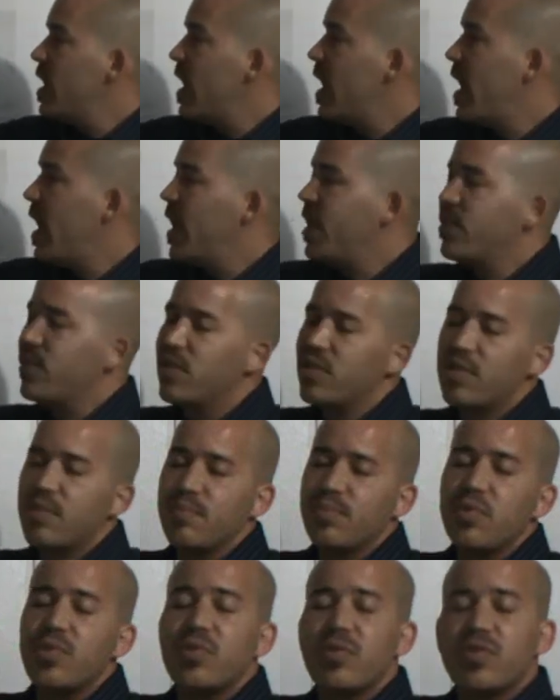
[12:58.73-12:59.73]
and the
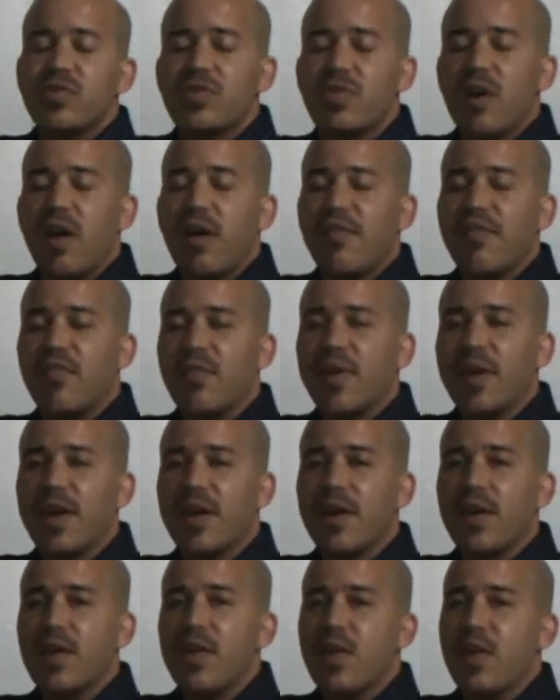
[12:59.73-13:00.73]
computer
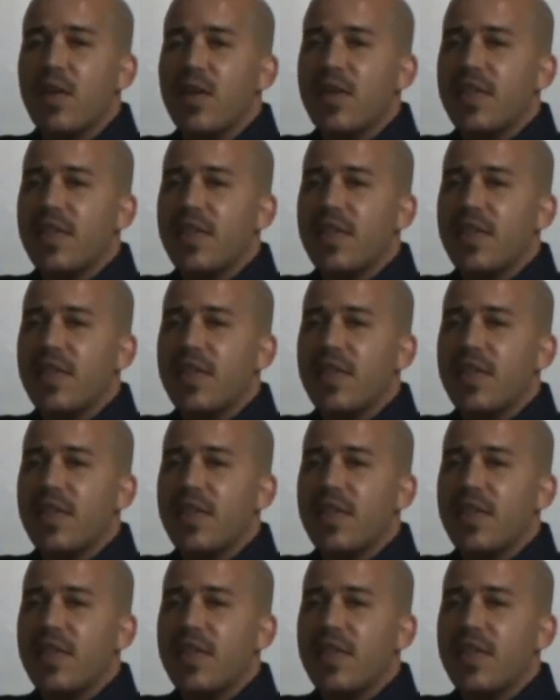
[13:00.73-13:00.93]
software,